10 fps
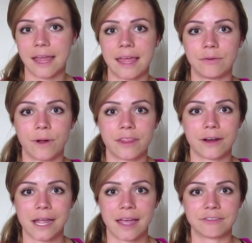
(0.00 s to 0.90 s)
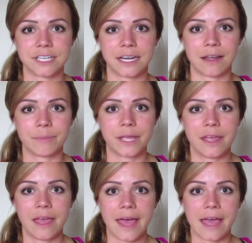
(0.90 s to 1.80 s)
and whether I have to get up
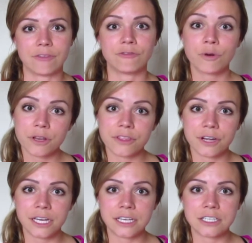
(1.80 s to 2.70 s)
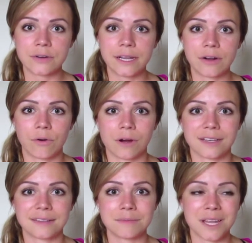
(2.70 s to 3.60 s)
at 4:30 to do it, or
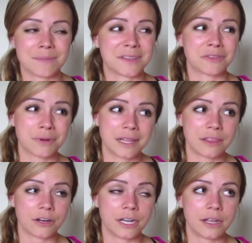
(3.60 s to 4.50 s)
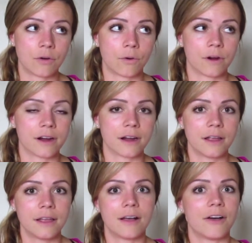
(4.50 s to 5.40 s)
sometimes 3:30, or
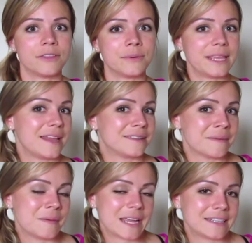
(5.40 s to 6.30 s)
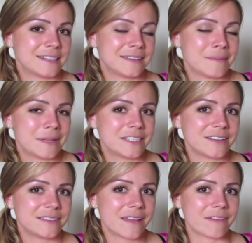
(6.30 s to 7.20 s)
on the weekends maybe I get to sleep
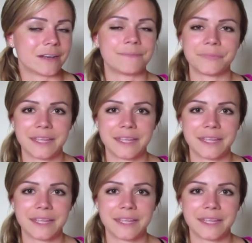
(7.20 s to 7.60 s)
until 7.